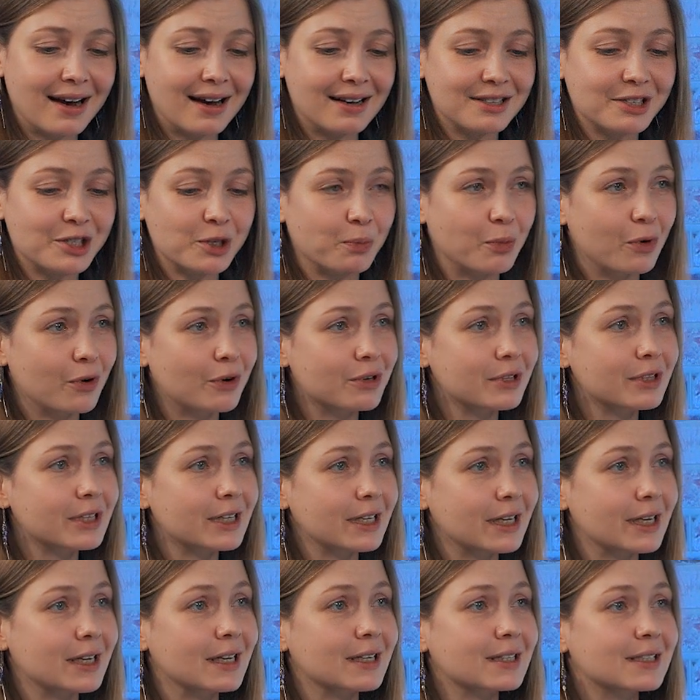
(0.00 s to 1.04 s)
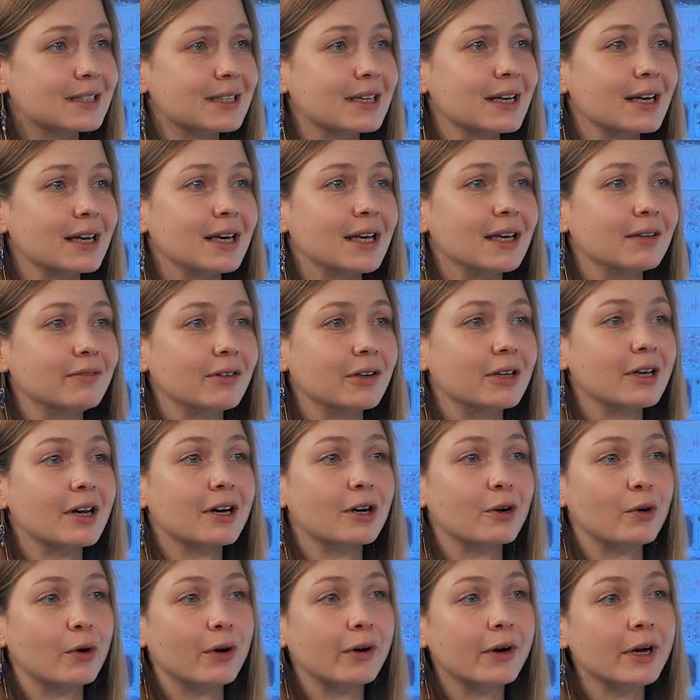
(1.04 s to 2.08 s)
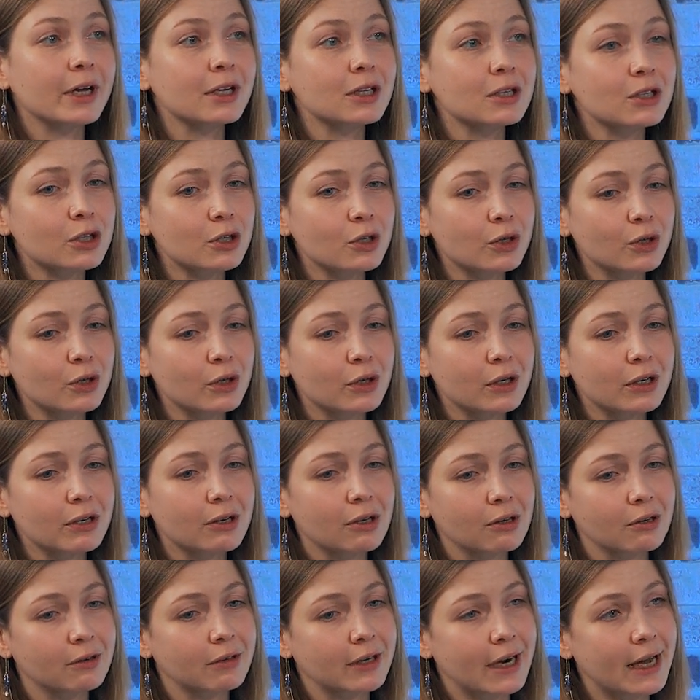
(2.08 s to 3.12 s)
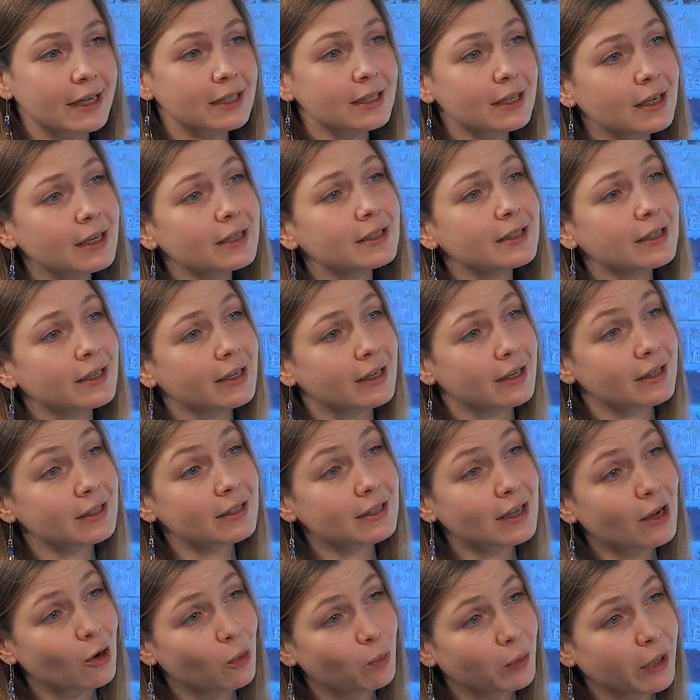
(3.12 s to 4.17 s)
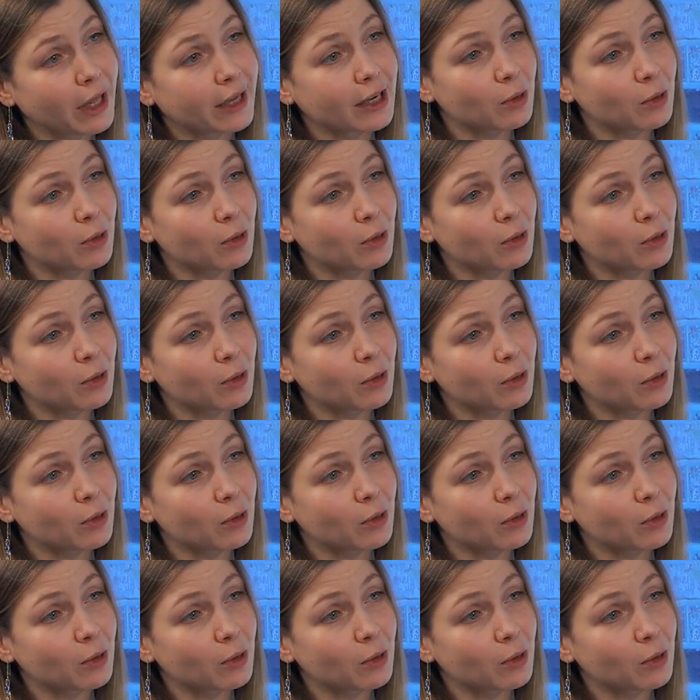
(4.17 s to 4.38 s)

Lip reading: support, is we are going to radically decrease our planning